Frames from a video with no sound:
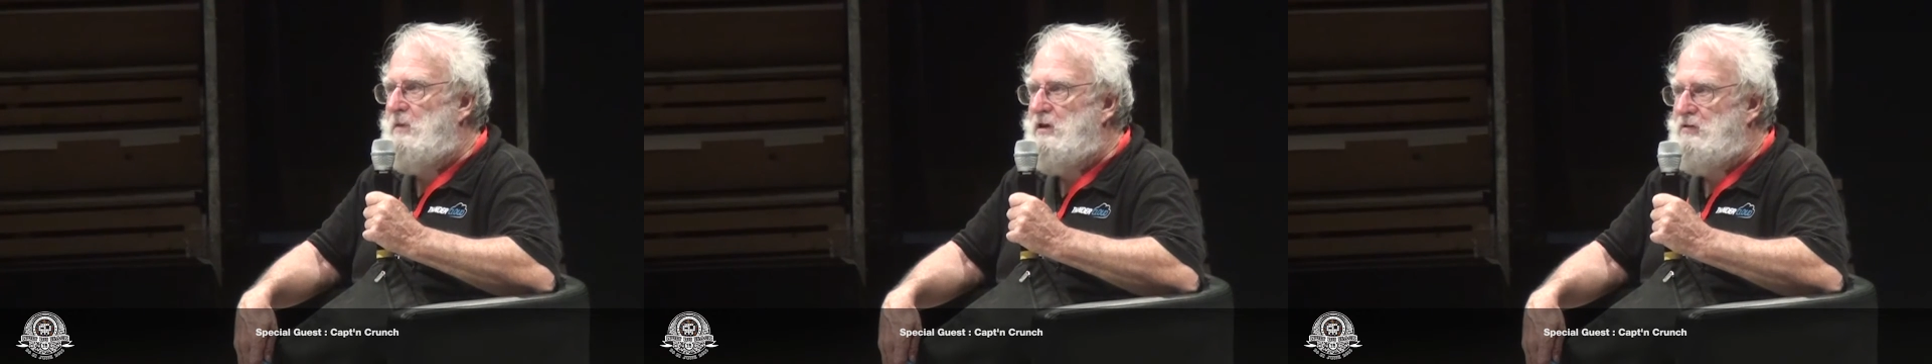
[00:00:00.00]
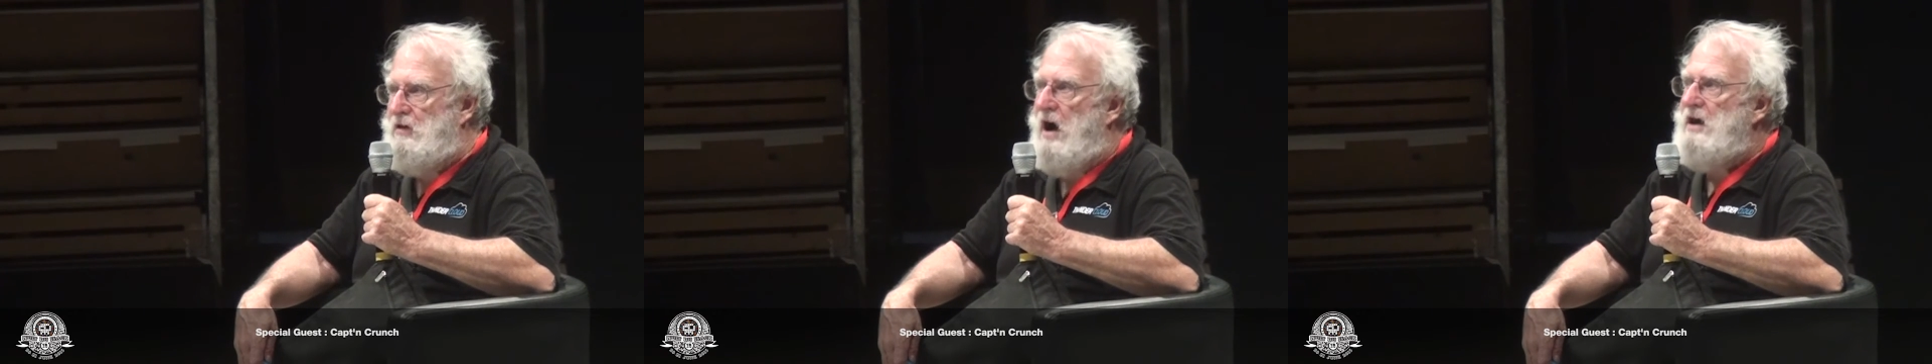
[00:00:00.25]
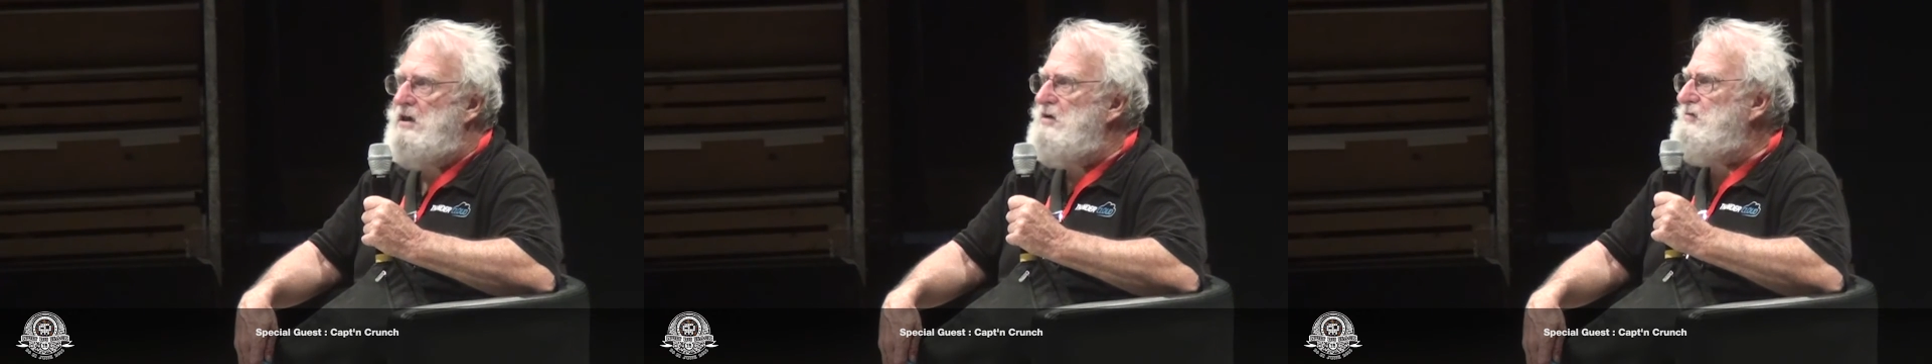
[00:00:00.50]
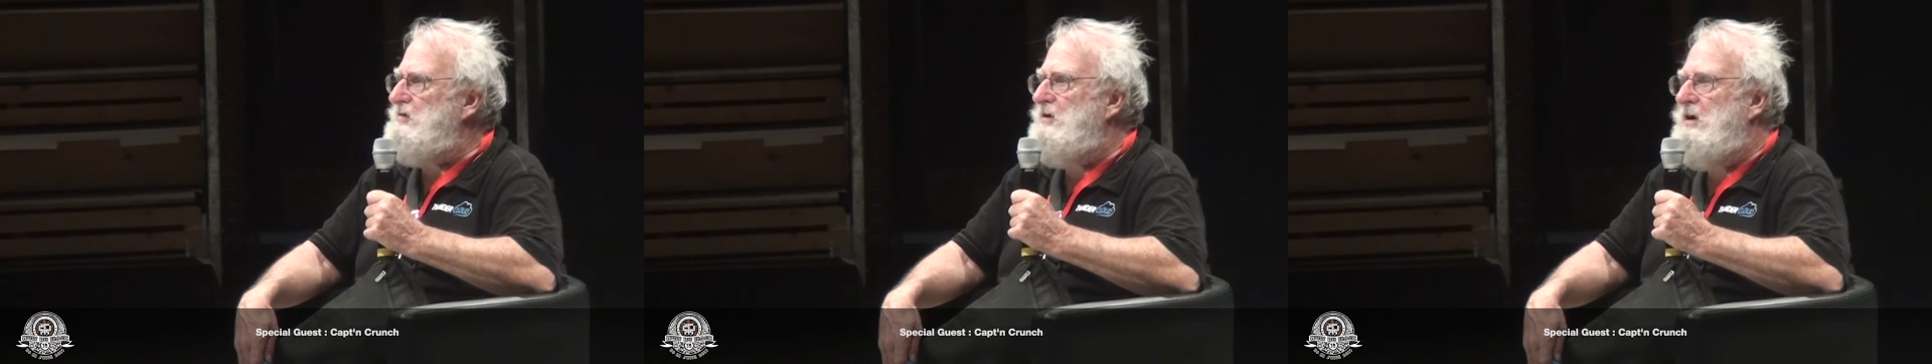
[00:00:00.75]

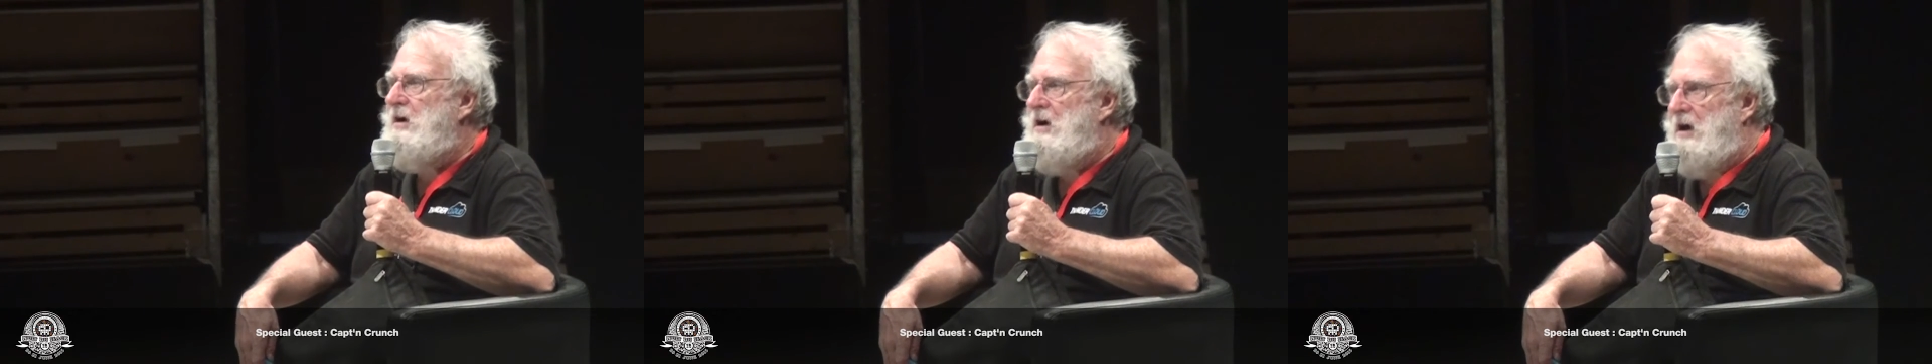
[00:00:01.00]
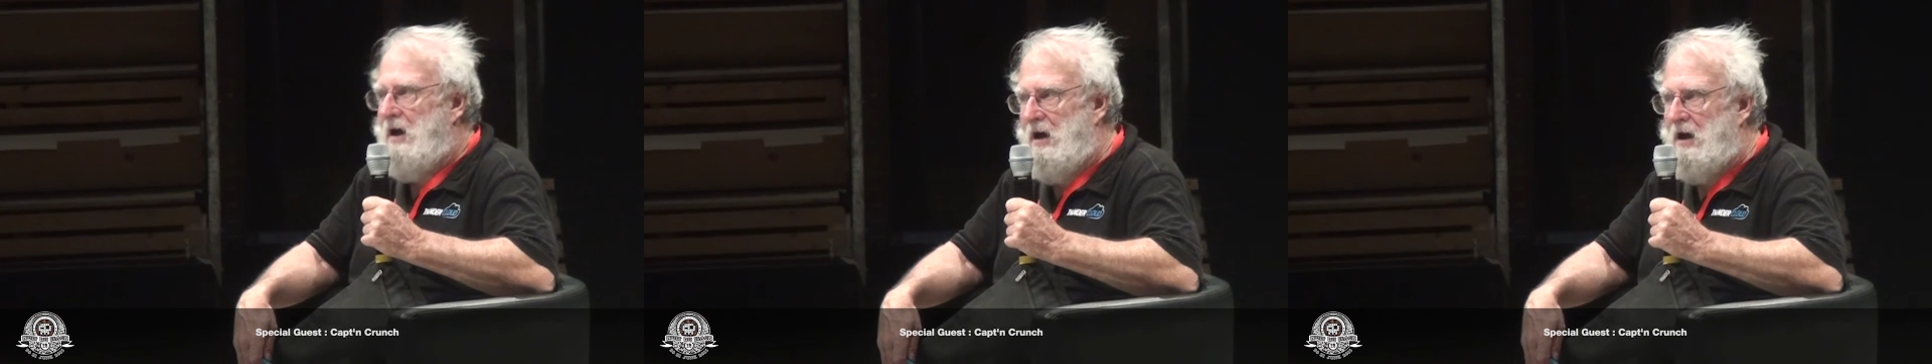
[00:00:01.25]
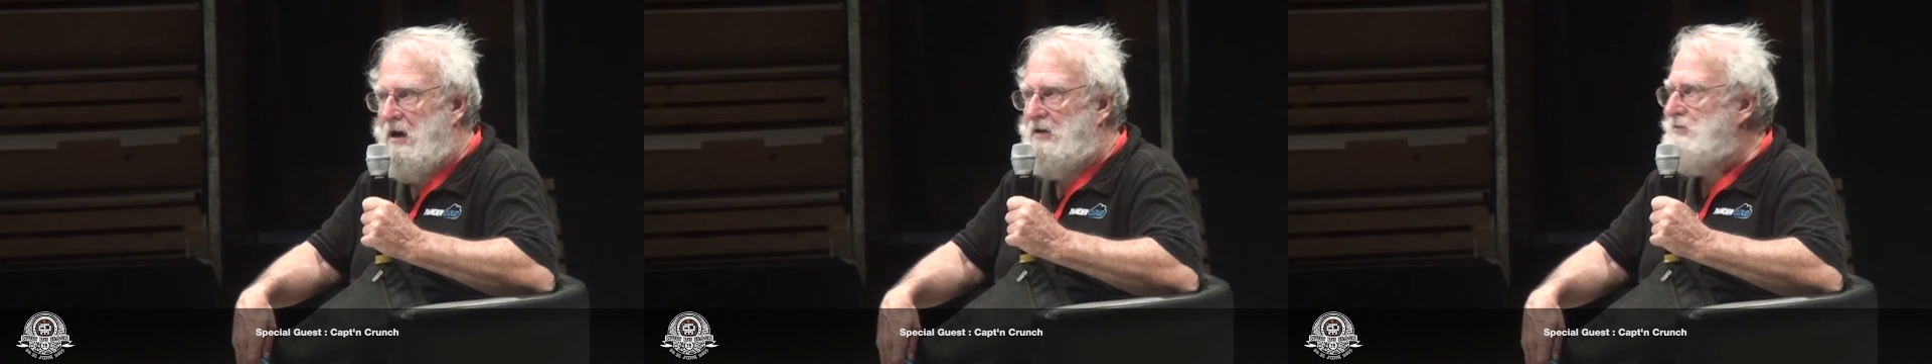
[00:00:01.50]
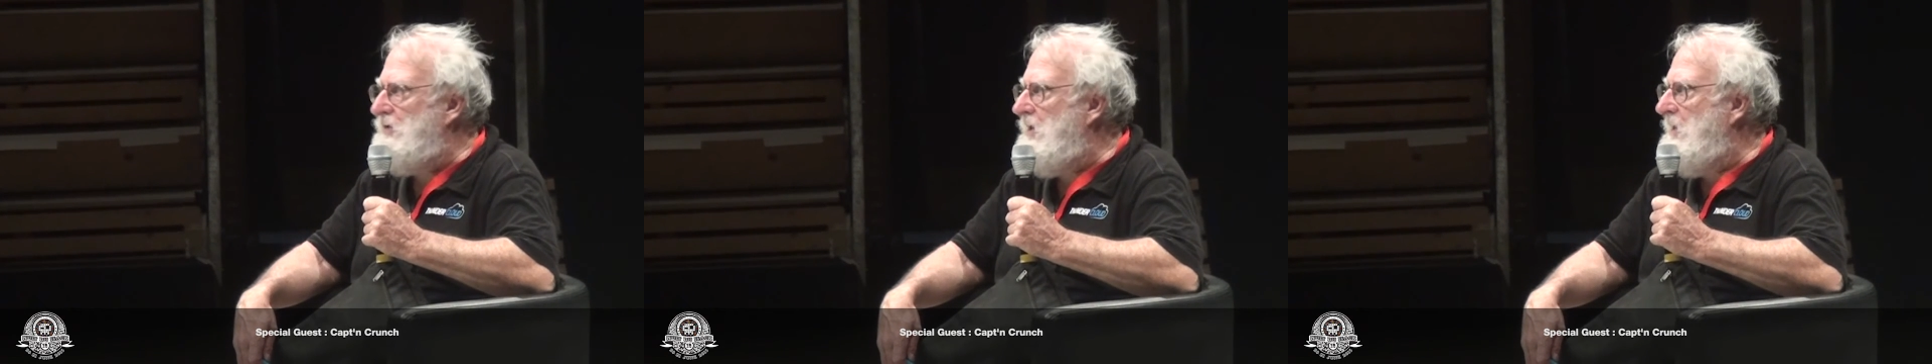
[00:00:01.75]
mid-90s,
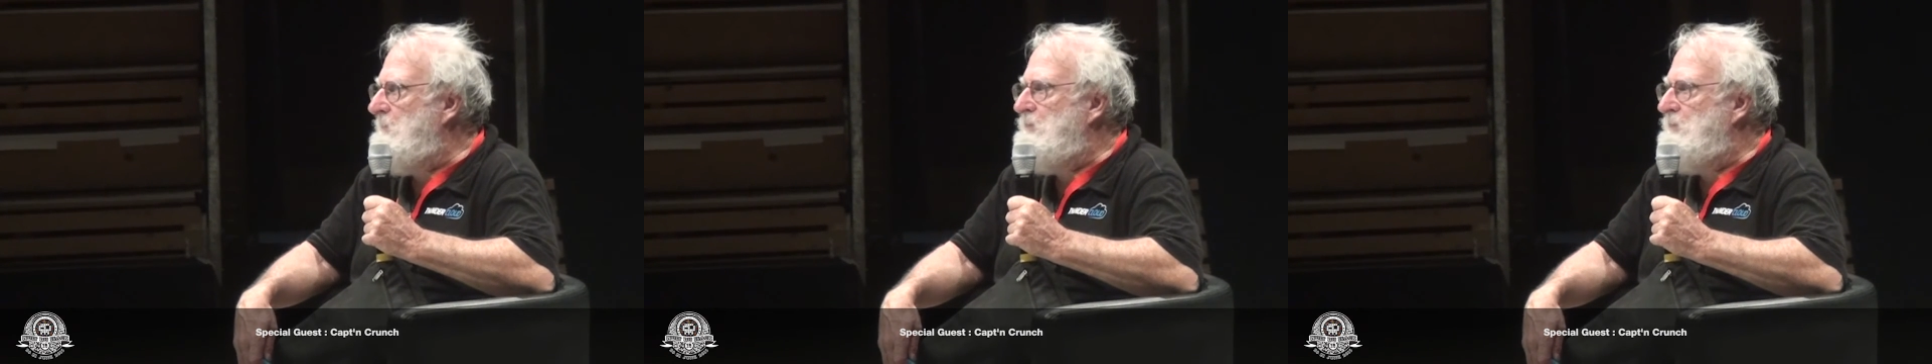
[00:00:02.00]
and